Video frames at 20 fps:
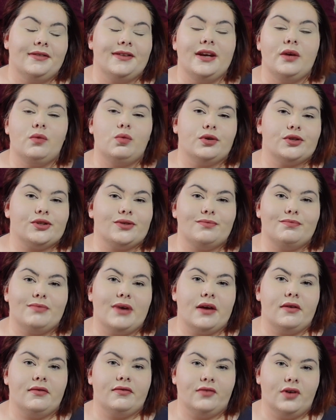that it wasn't
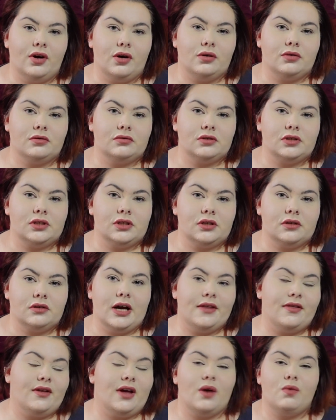my fault
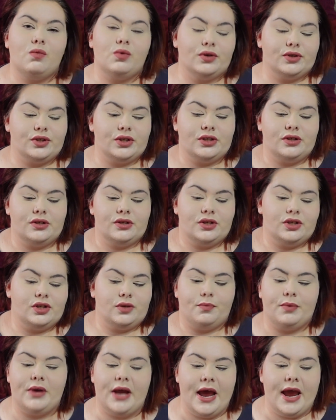and that I wasn't
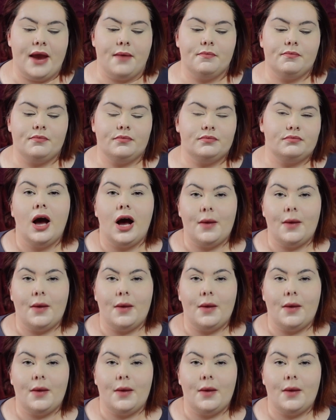to blame.